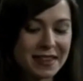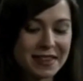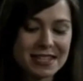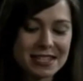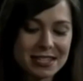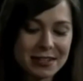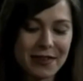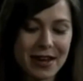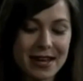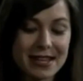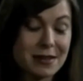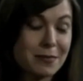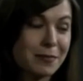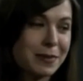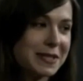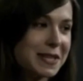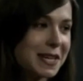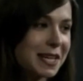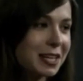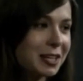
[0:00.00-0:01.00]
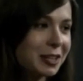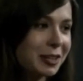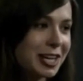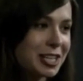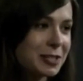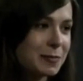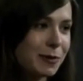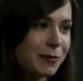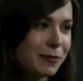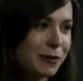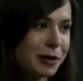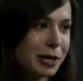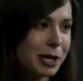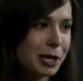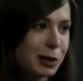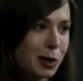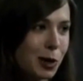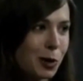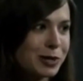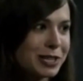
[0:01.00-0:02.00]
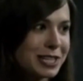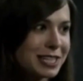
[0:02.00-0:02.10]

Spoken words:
and this device in particular has been very cloaked